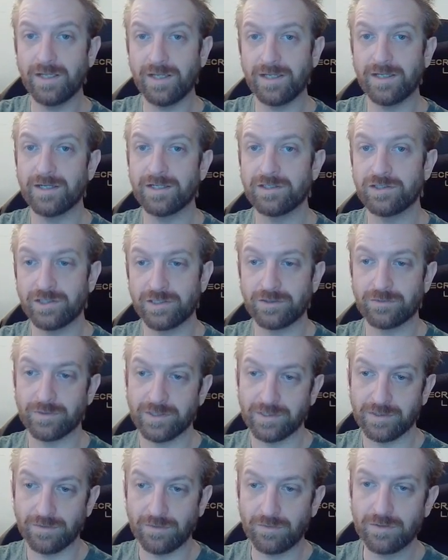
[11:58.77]

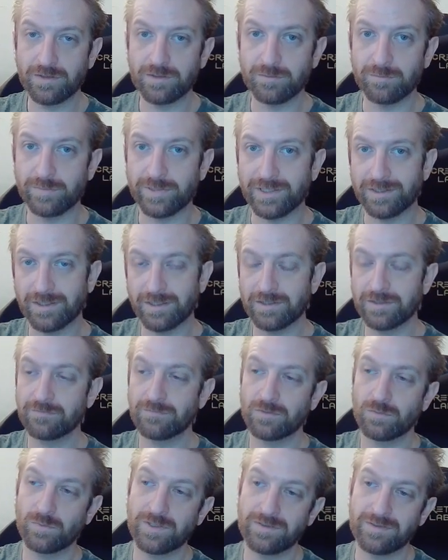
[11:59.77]
AI-generated art because
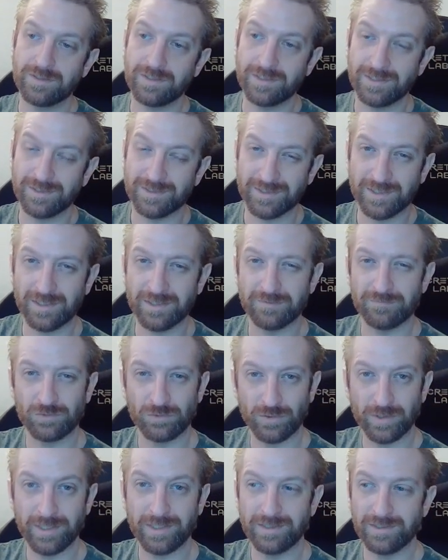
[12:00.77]
of the way that it gets kind of
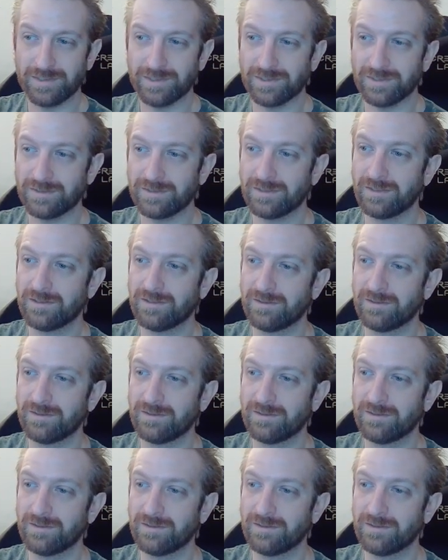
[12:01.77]
trained in.